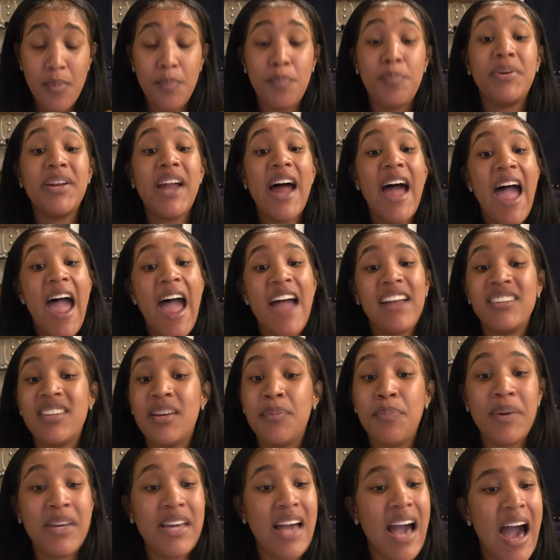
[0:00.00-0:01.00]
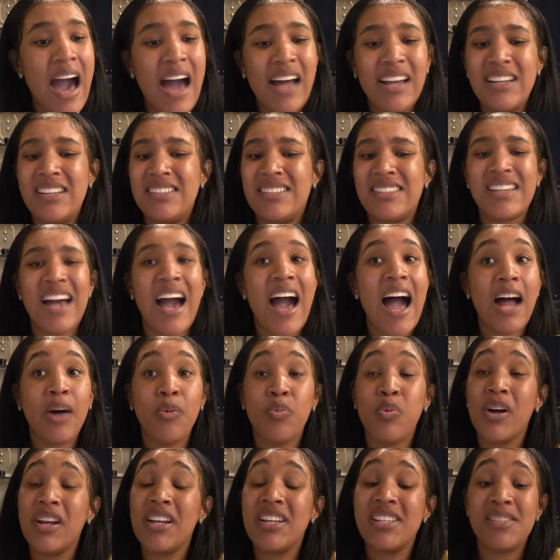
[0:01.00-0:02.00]
But I had to be honest.
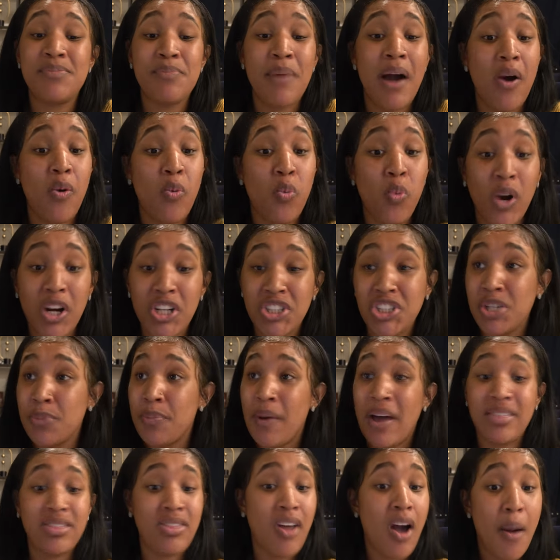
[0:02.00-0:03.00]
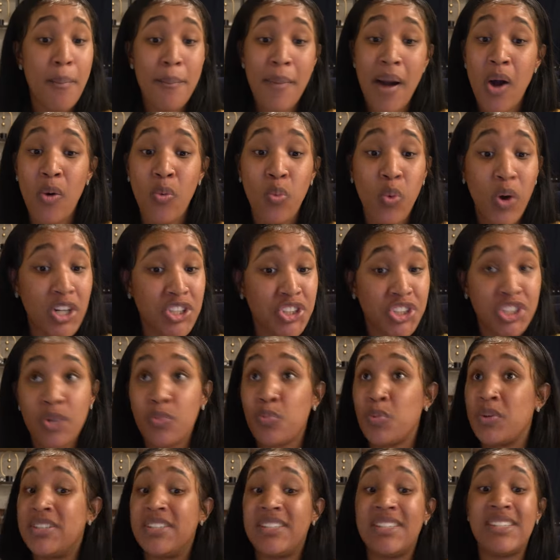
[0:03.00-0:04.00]
God, what is my worship? I thought my worship
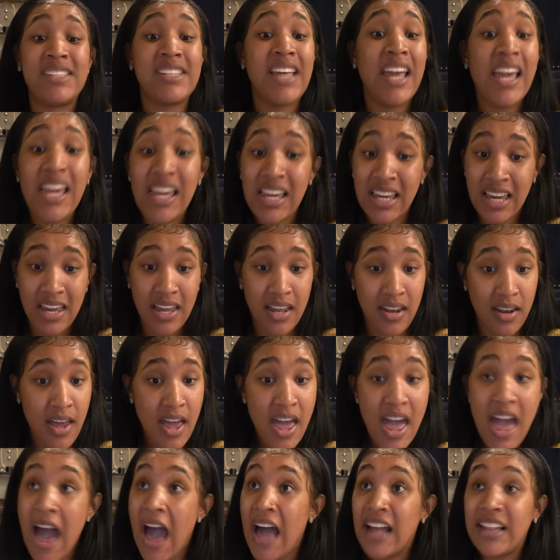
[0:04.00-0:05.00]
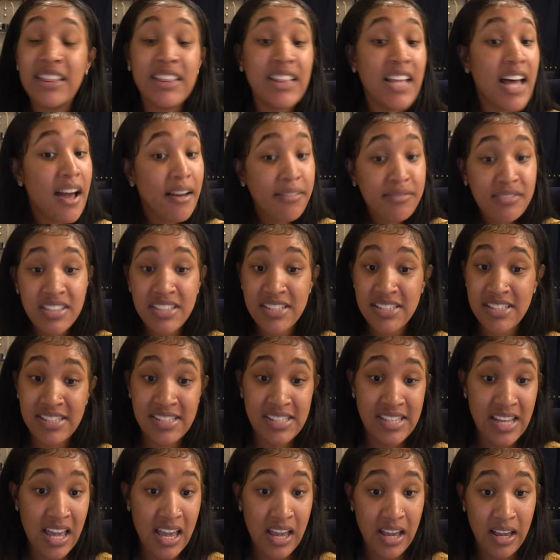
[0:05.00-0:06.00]
was singing. I love to
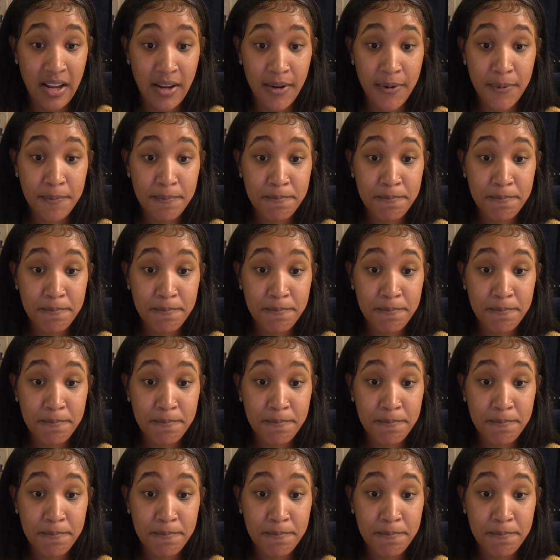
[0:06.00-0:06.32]
sing.